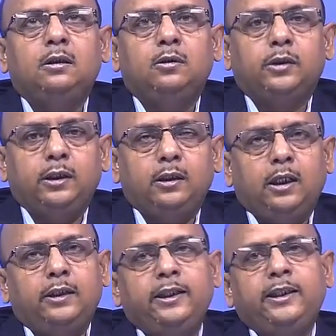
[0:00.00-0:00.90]
okay,
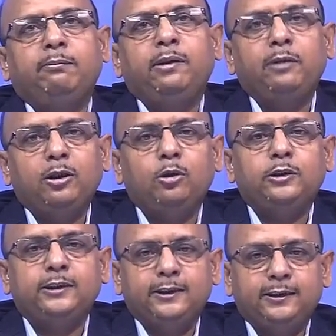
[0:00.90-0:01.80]
and then implement those
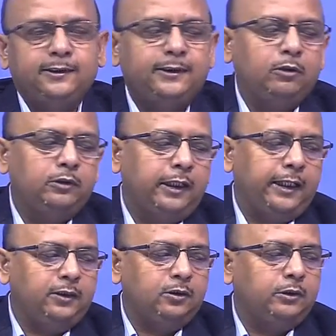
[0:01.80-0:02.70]
decisions down the
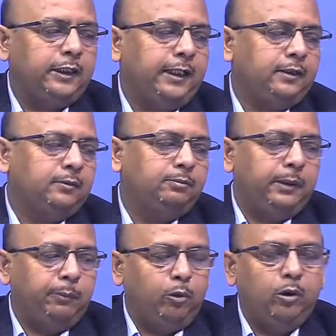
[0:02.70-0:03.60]
line, so that
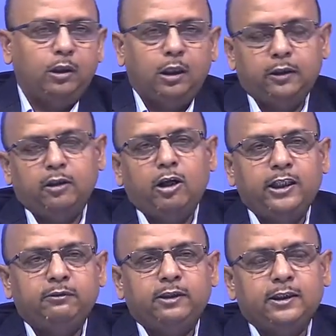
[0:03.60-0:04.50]
people or the
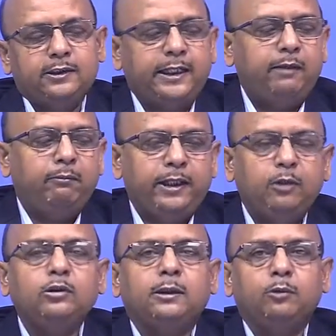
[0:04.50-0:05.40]
knowledge workers can make
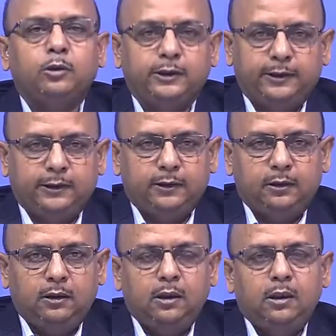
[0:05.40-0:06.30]
use of those decisions.
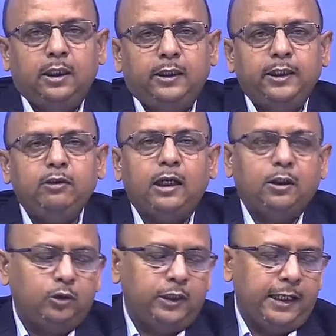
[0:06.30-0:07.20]
And then you
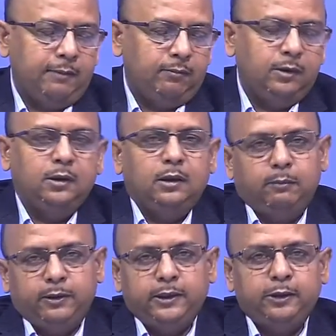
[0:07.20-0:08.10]
also have a
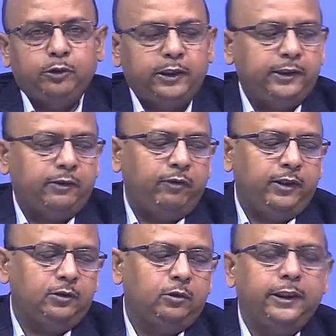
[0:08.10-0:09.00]
better user
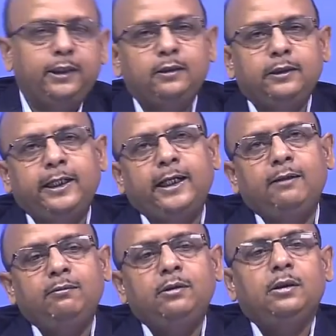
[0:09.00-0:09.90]
interface, so that they have